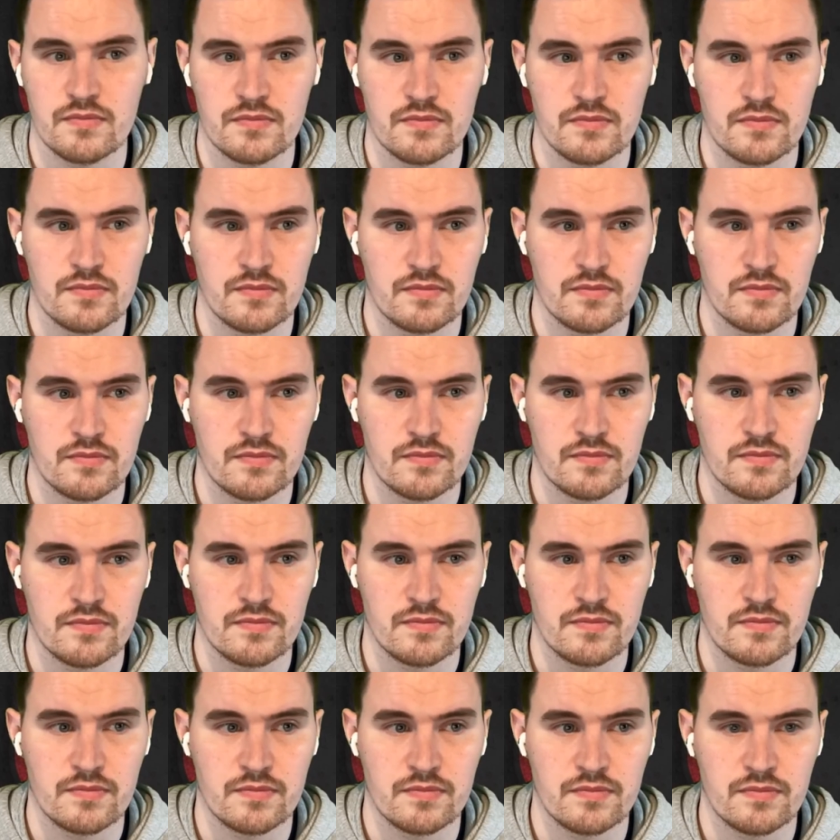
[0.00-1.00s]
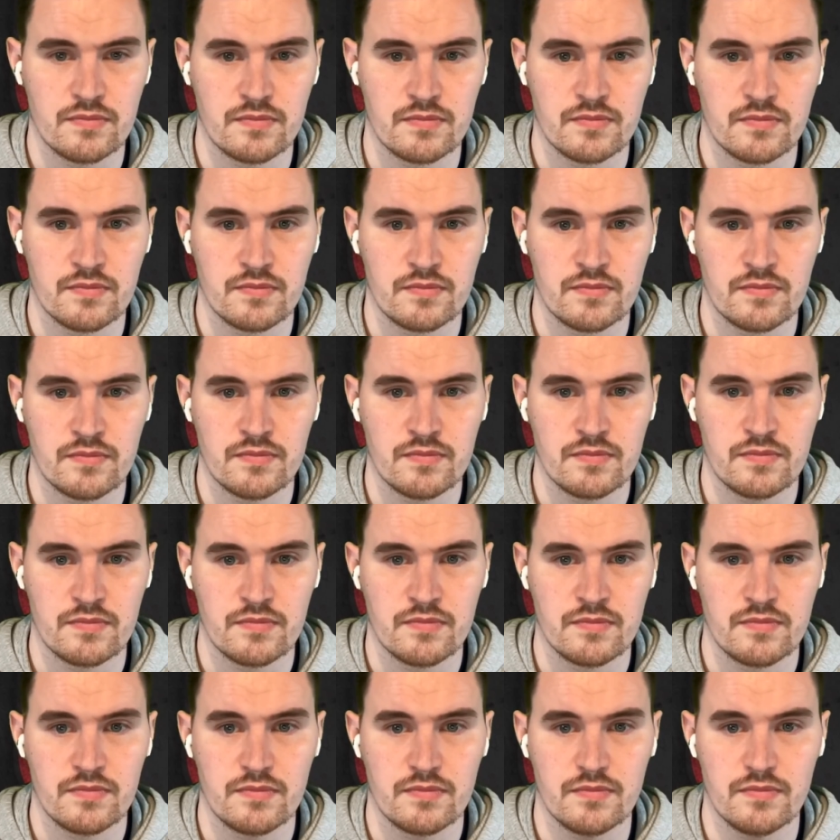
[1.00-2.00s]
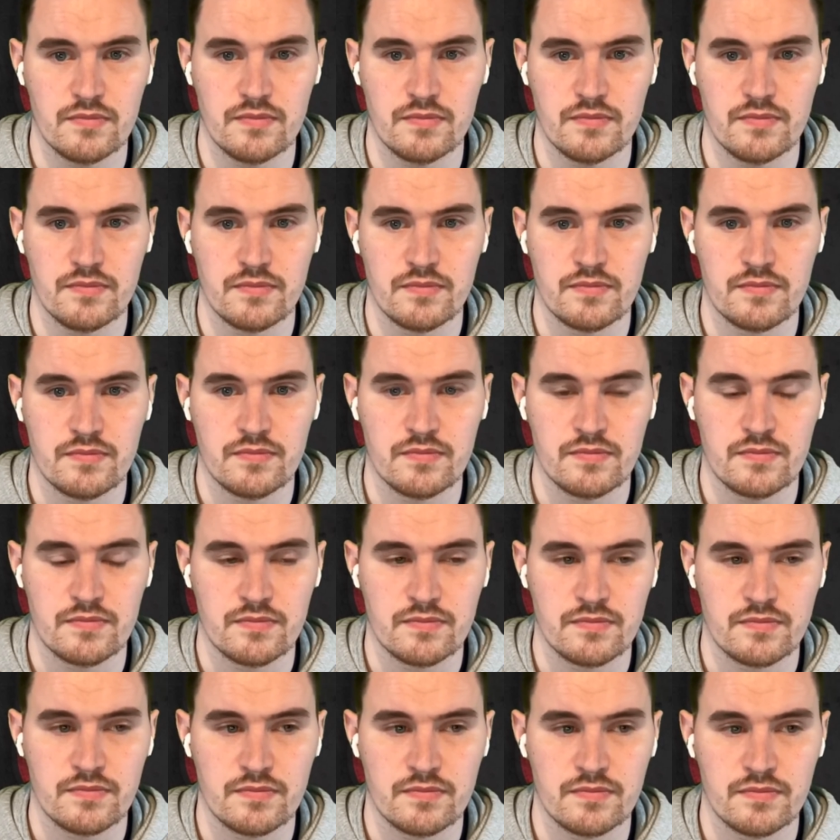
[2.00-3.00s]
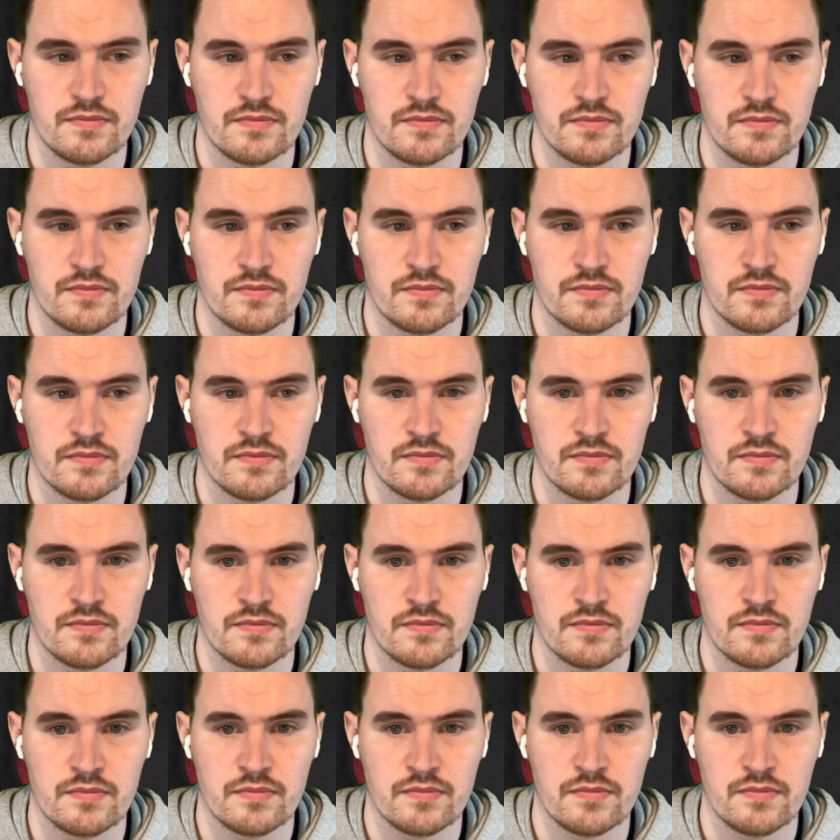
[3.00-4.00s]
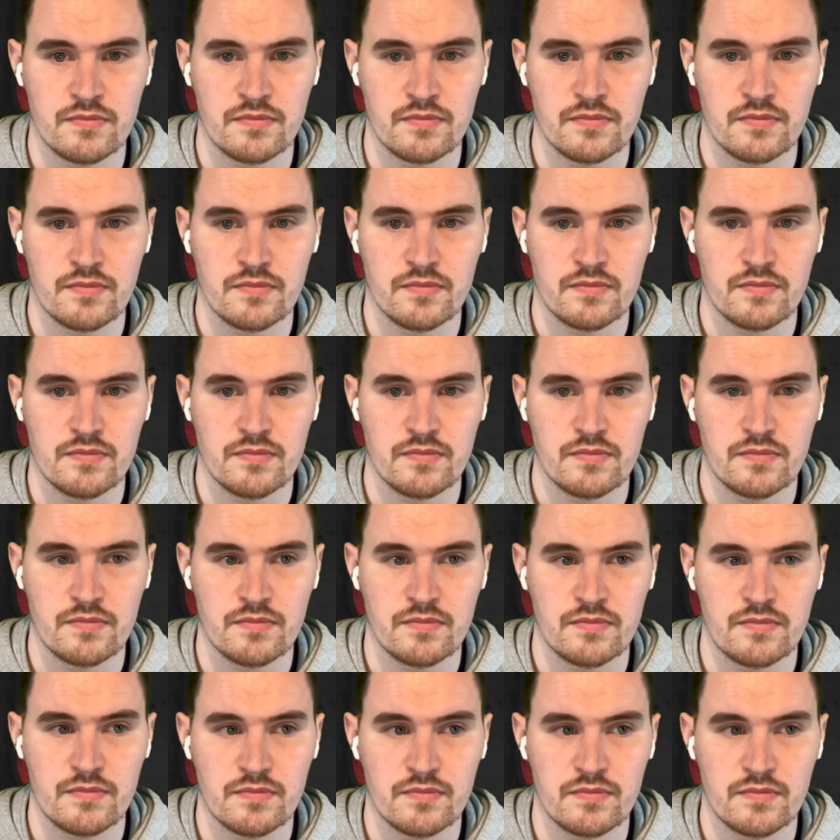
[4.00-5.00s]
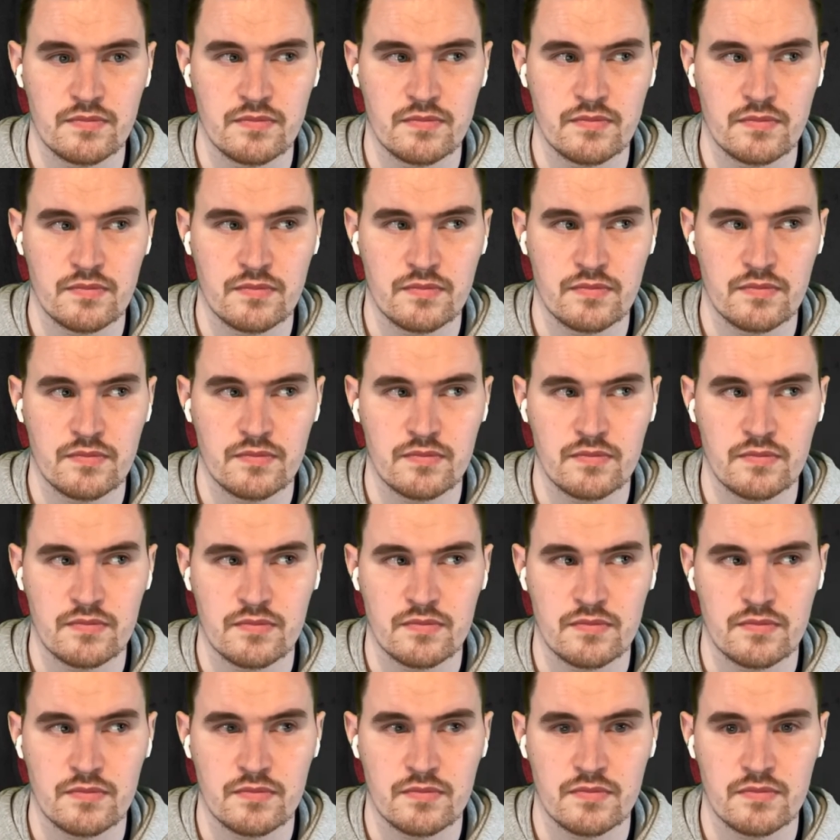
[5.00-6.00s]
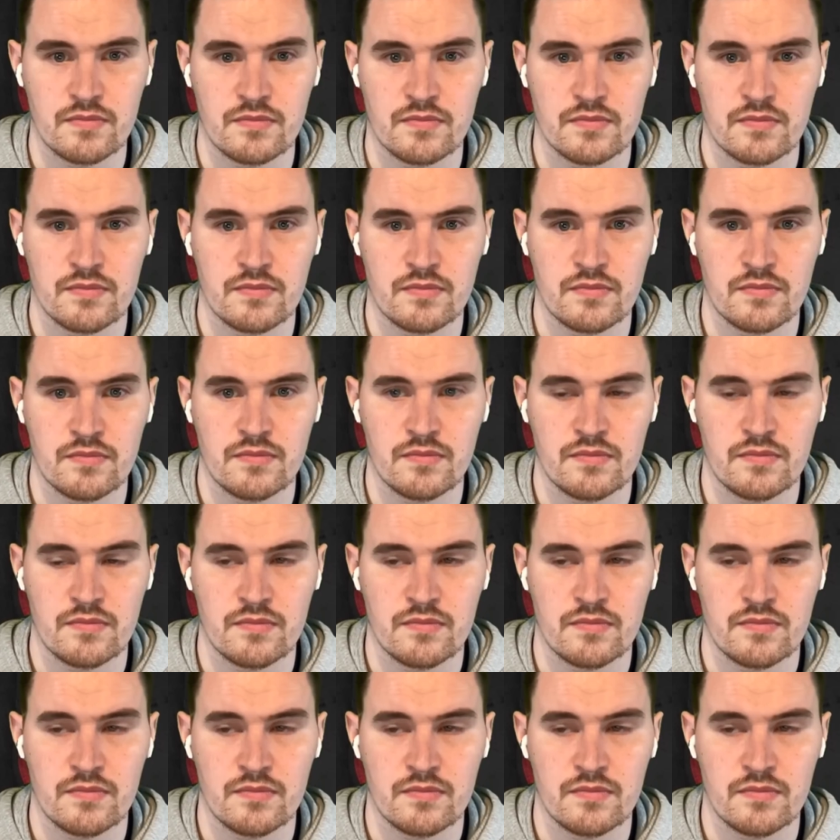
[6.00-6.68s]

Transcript: (silent)